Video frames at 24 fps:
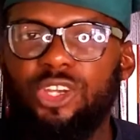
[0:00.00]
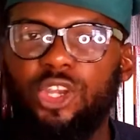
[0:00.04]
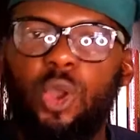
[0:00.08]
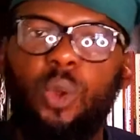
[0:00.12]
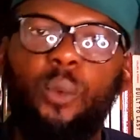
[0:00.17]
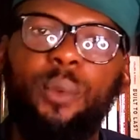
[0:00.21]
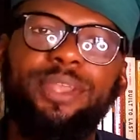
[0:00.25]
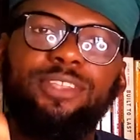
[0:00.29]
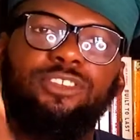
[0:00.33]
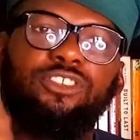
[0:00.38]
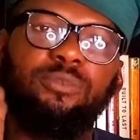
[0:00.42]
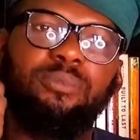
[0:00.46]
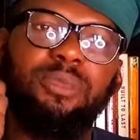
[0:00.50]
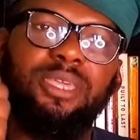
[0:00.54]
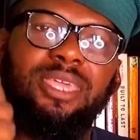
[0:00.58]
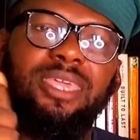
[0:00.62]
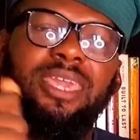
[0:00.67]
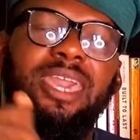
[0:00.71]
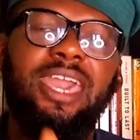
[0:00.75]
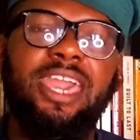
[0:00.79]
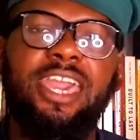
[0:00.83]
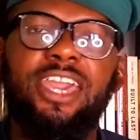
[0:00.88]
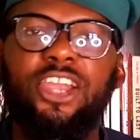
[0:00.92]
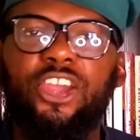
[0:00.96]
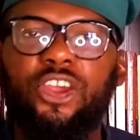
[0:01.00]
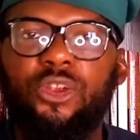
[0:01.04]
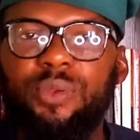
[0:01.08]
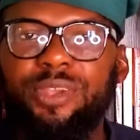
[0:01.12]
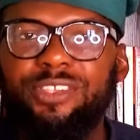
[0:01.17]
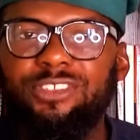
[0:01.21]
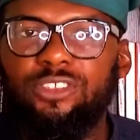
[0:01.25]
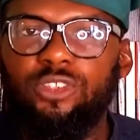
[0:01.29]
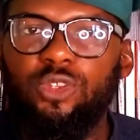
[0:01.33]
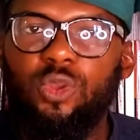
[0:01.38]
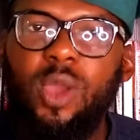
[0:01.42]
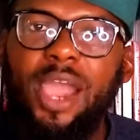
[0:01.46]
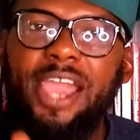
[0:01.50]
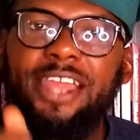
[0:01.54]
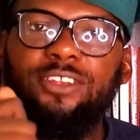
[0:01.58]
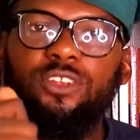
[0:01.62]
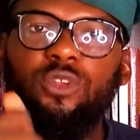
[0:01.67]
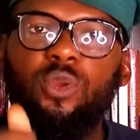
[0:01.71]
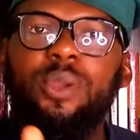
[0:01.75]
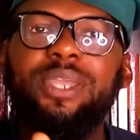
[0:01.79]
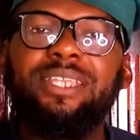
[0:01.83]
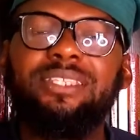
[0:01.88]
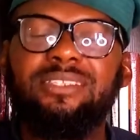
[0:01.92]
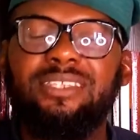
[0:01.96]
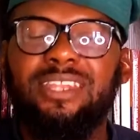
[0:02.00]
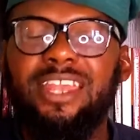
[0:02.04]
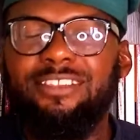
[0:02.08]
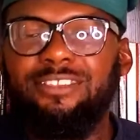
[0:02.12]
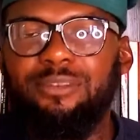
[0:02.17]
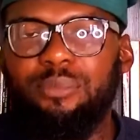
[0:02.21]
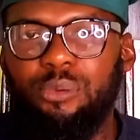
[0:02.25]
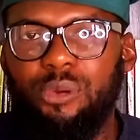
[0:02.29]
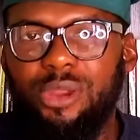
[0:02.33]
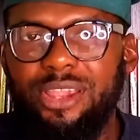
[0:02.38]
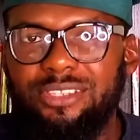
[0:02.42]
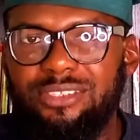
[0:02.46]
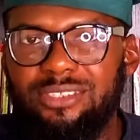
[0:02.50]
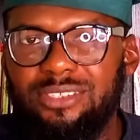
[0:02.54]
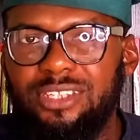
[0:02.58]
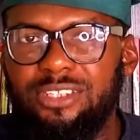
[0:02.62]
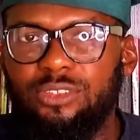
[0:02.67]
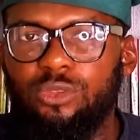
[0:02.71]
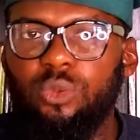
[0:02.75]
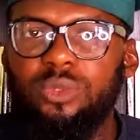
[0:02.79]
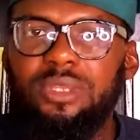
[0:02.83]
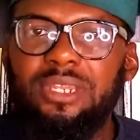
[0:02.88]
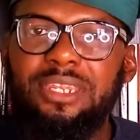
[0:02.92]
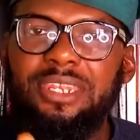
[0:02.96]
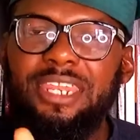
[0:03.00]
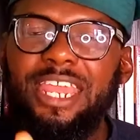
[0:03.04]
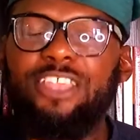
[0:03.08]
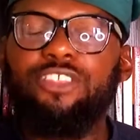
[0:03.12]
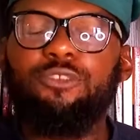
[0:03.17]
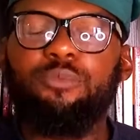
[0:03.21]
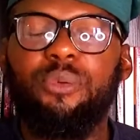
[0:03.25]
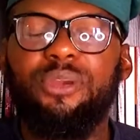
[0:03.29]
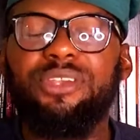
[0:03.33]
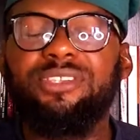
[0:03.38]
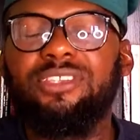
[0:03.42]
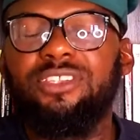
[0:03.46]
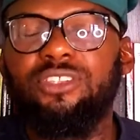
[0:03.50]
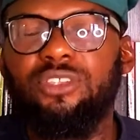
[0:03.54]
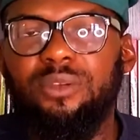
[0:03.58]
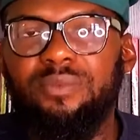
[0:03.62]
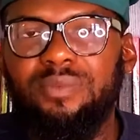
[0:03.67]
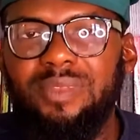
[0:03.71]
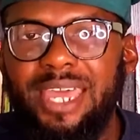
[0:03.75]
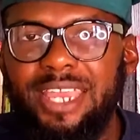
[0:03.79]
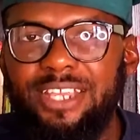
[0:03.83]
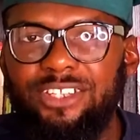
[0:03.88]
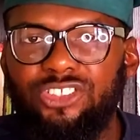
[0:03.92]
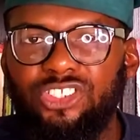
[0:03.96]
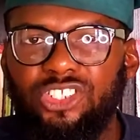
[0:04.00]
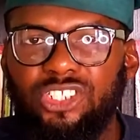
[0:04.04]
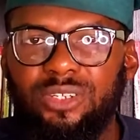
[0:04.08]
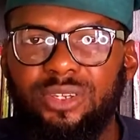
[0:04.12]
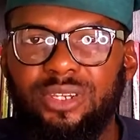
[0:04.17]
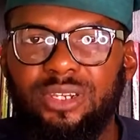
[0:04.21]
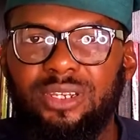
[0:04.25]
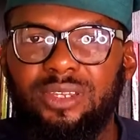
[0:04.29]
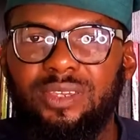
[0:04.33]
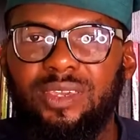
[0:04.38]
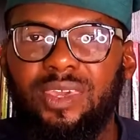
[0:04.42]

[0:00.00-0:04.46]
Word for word: going to be Christian or anointed as the president or the next president of Nigeria.